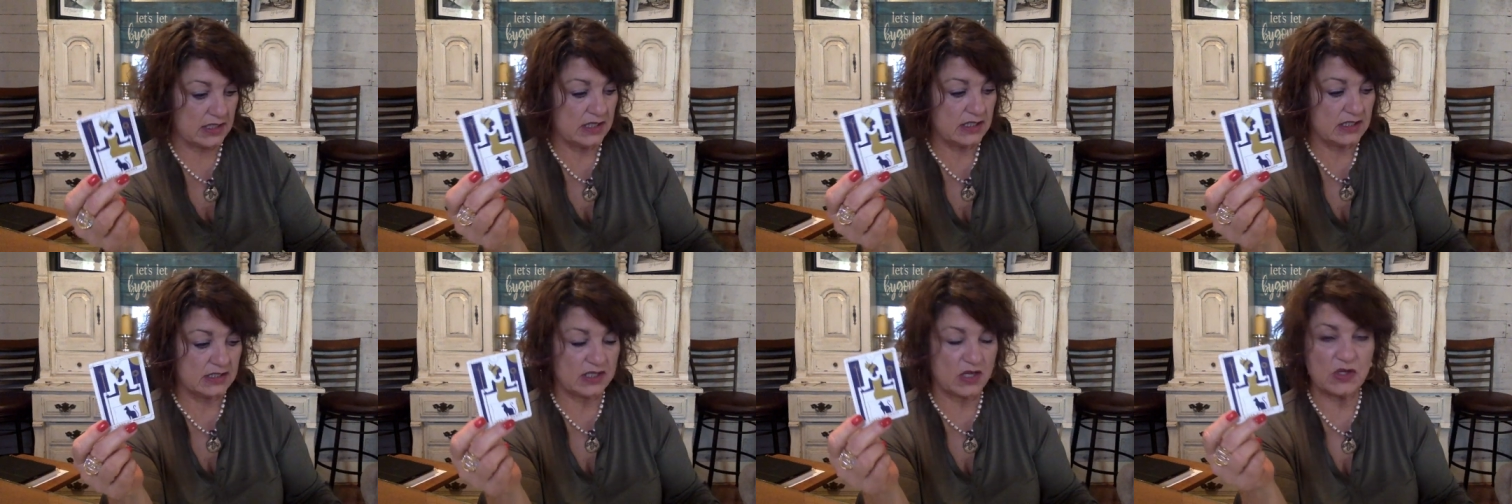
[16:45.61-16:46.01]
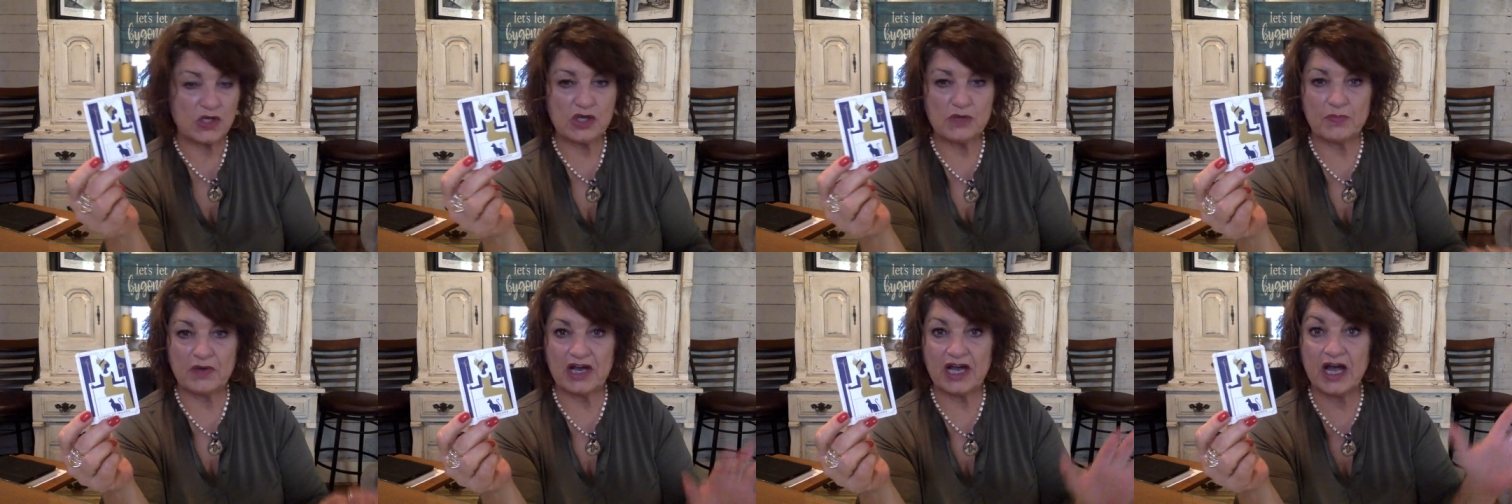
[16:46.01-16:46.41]
So
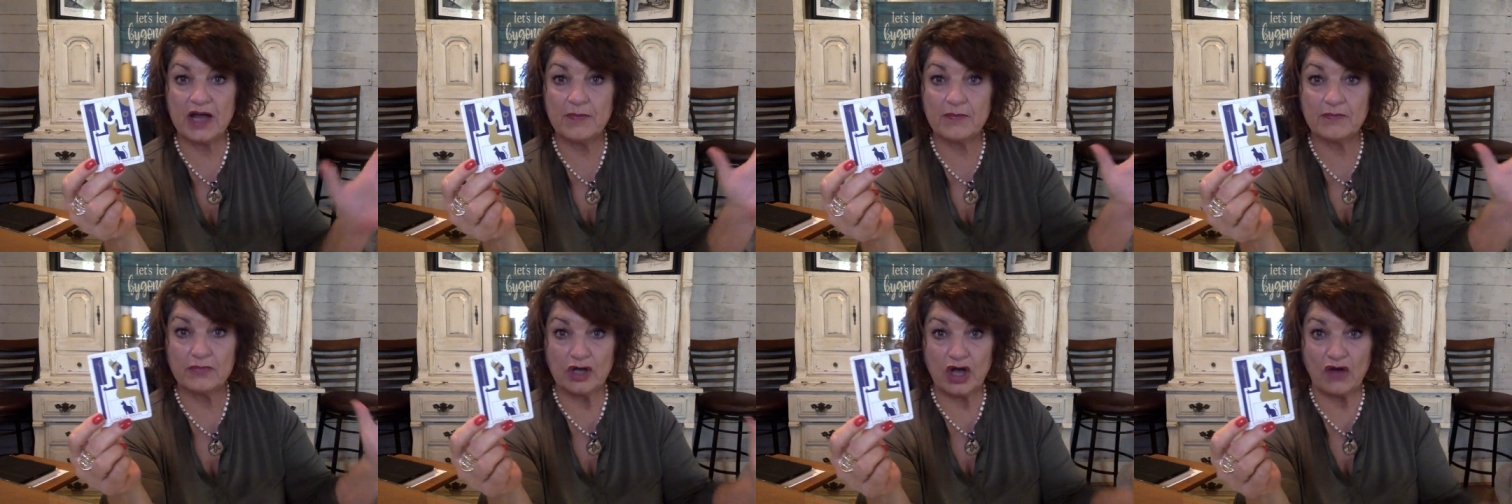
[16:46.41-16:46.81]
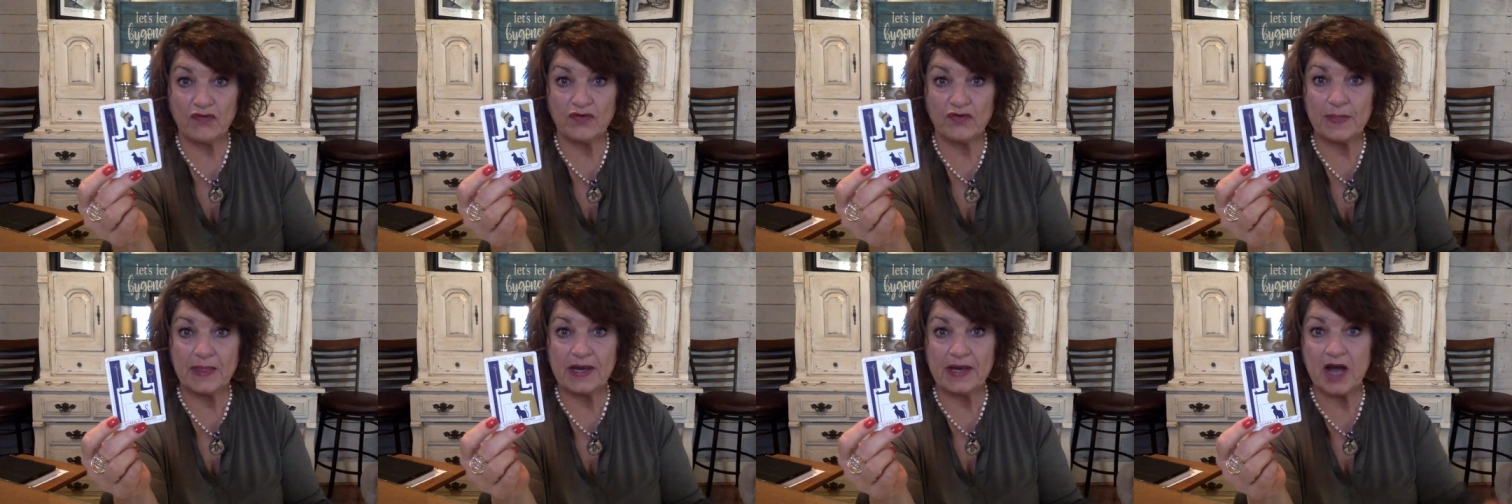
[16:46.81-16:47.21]
you become, go
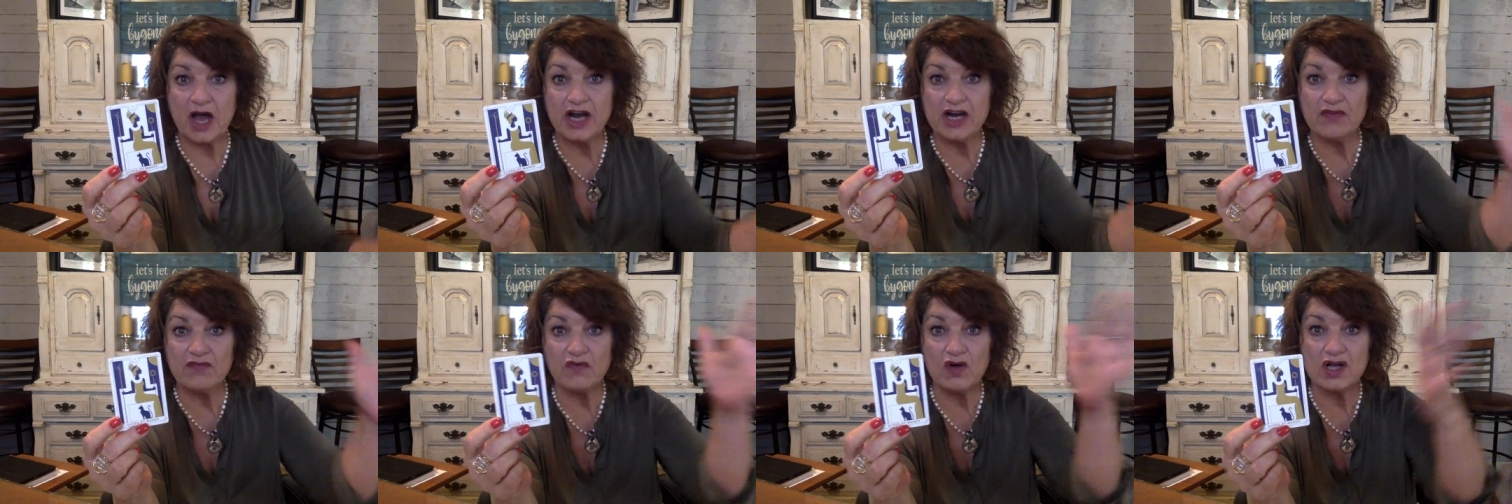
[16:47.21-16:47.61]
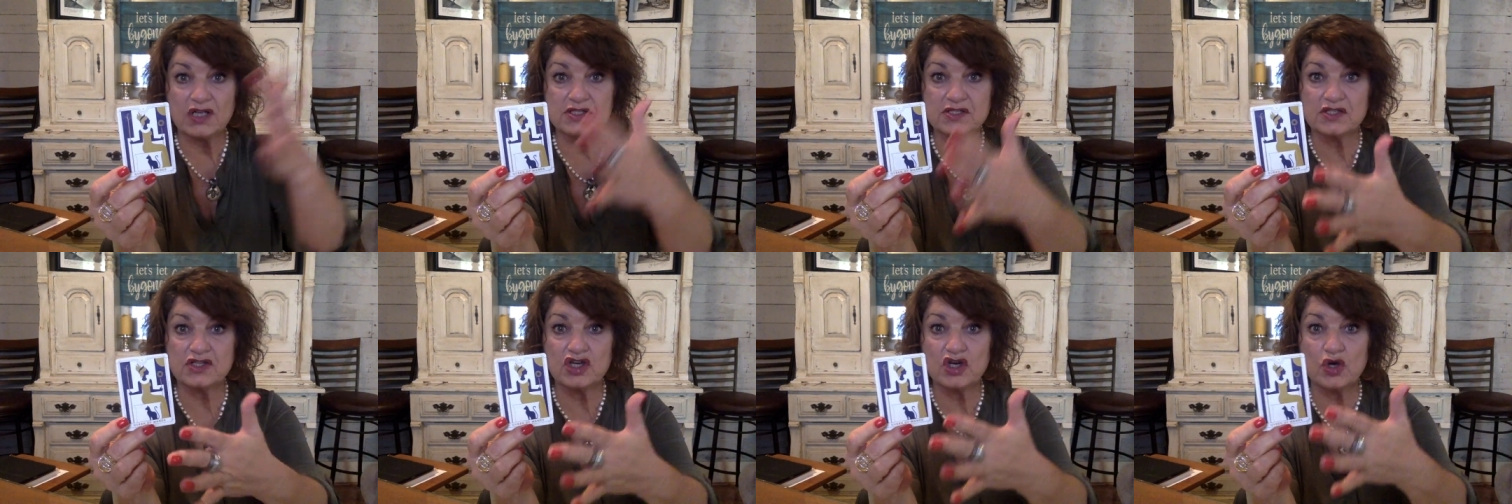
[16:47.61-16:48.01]
from the Nine of
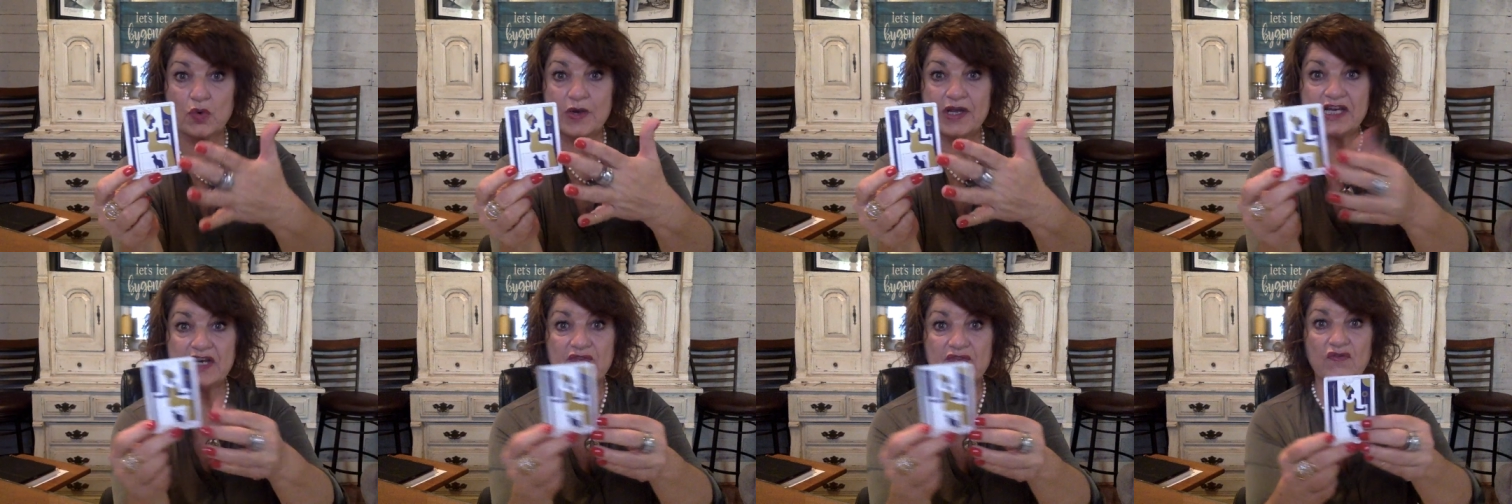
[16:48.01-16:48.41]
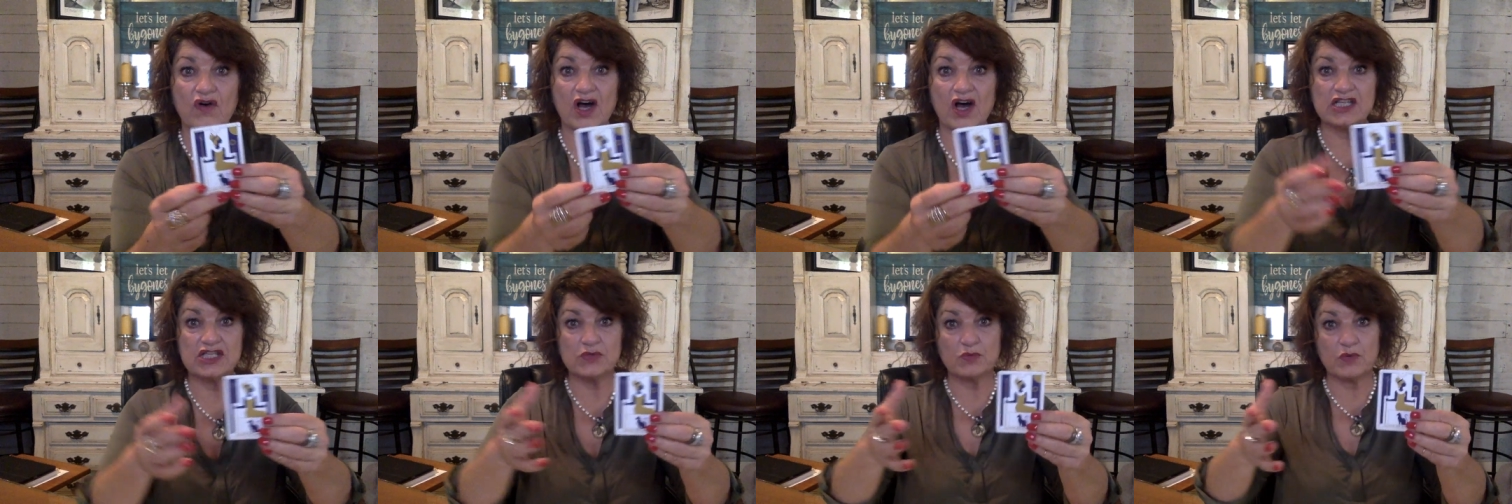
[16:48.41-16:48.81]
Wands to the Queen of
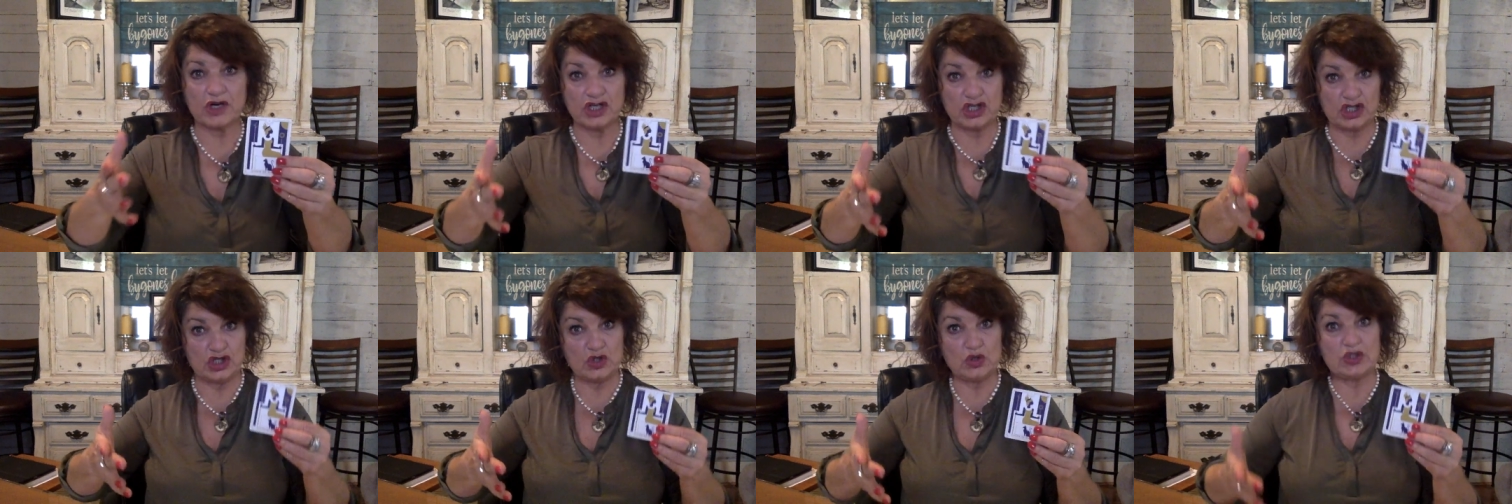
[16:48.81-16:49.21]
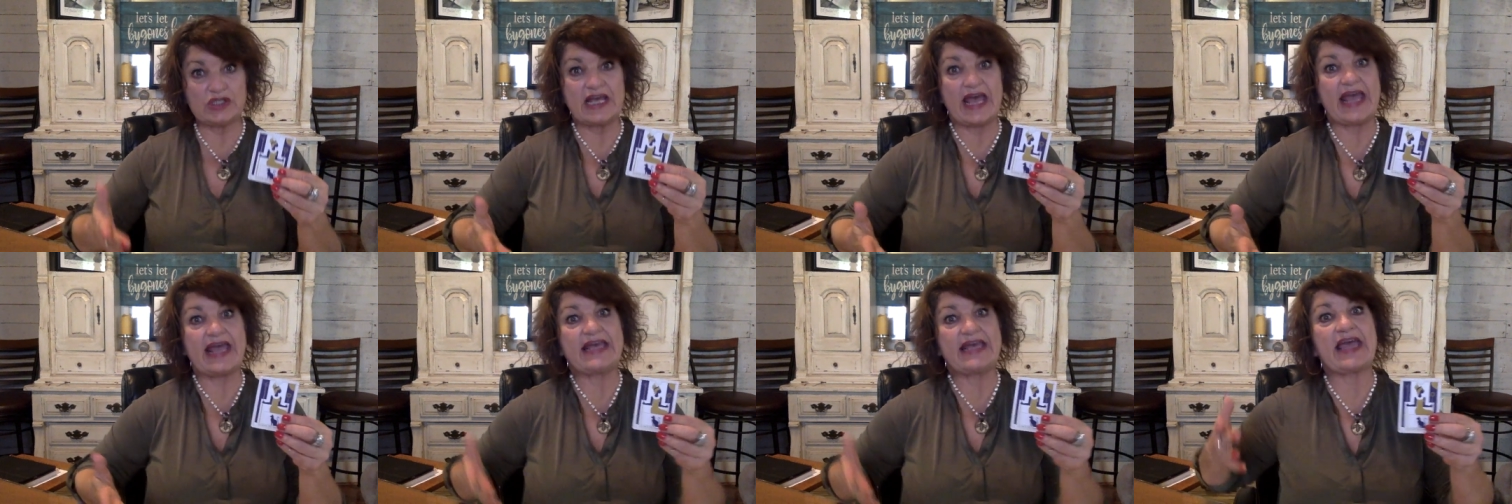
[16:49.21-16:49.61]
Wands, where you
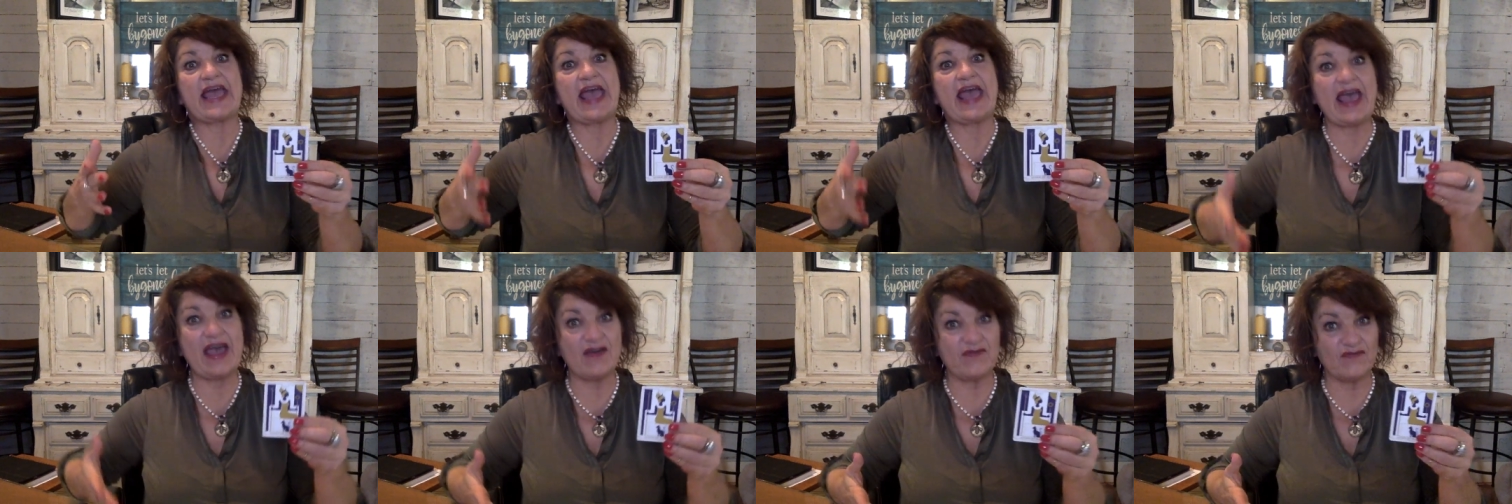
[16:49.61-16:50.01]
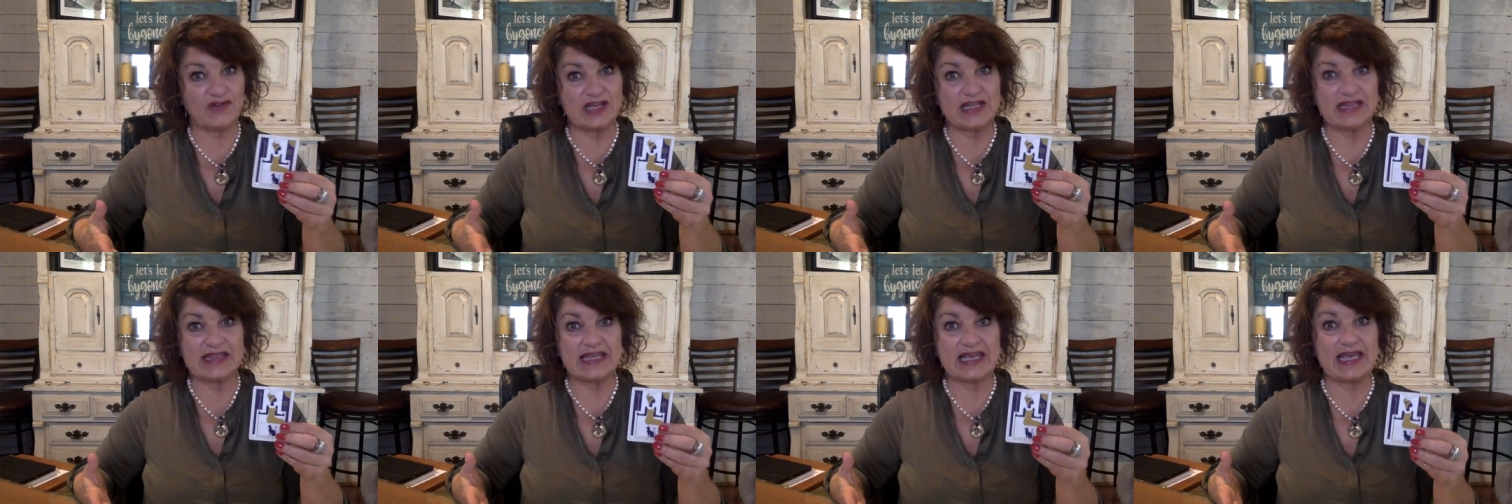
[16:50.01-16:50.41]
take
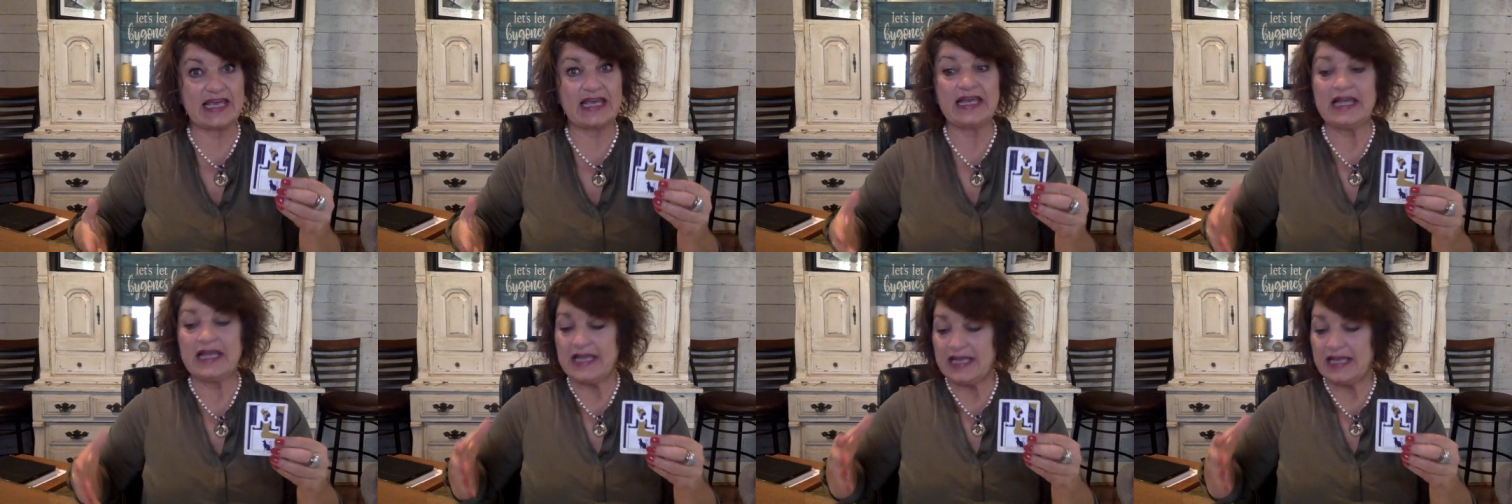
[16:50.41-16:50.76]
everything.